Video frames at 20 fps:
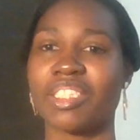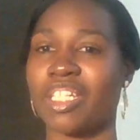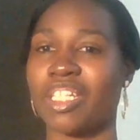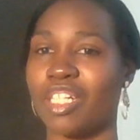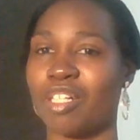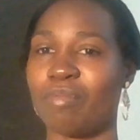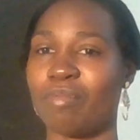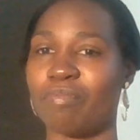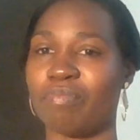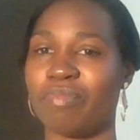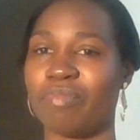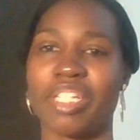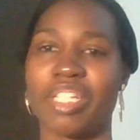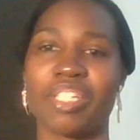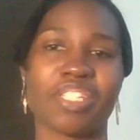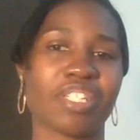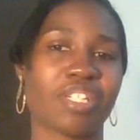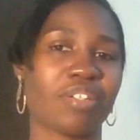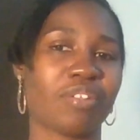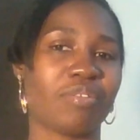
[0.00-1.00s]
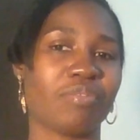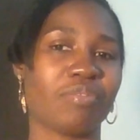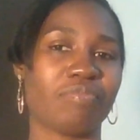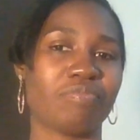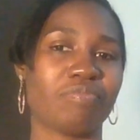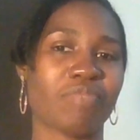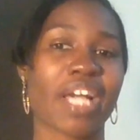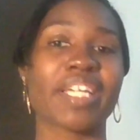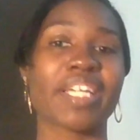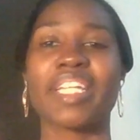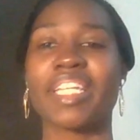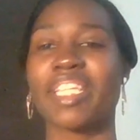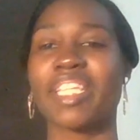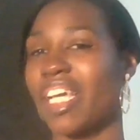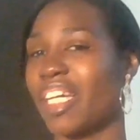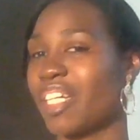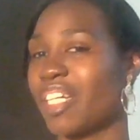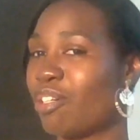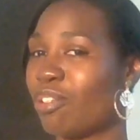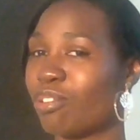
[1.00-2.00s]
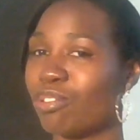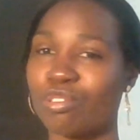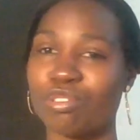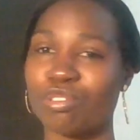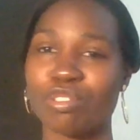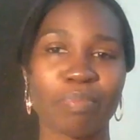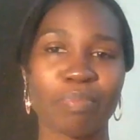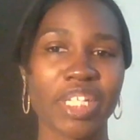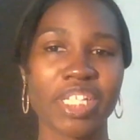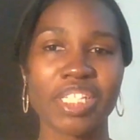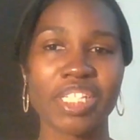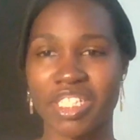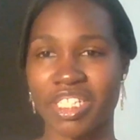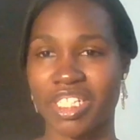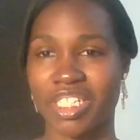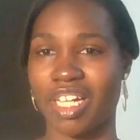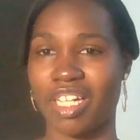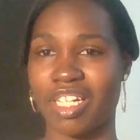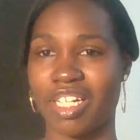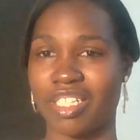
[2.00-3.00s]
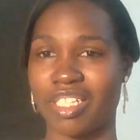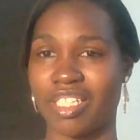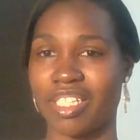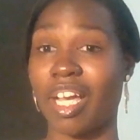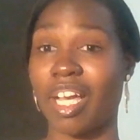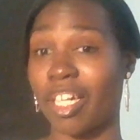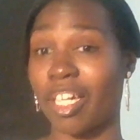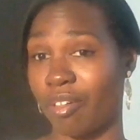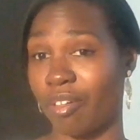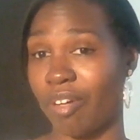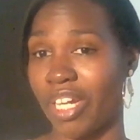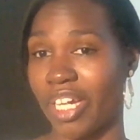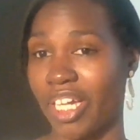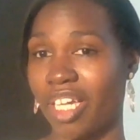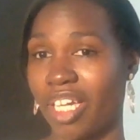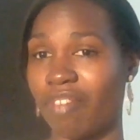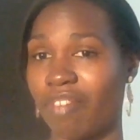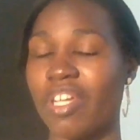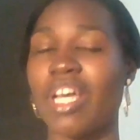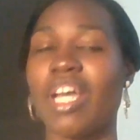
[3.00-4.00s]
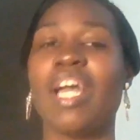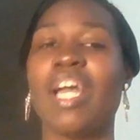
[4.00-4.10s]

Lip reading: And so I could get that cultural piece that I crave.